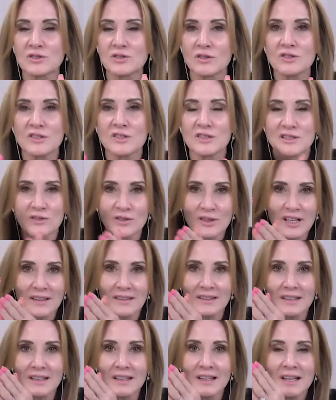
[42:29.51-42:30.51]
not just look at
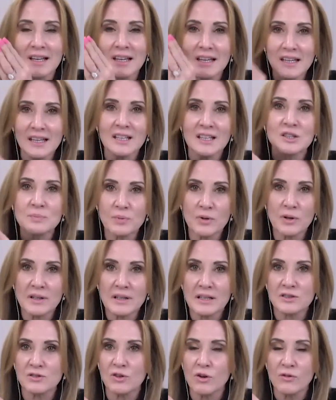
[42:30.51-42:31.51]
the end
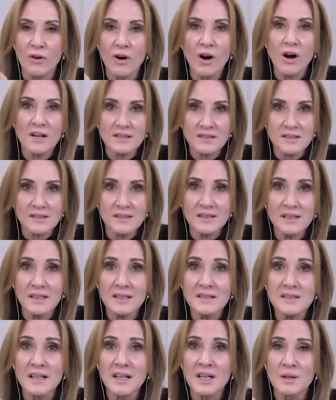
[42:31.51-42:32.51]
product of heart
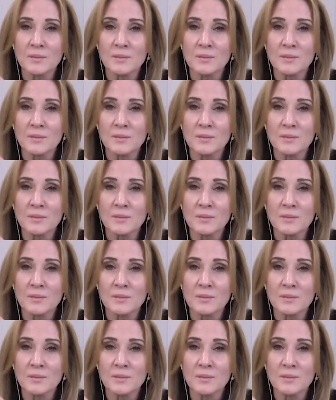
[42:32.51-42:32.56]
disease,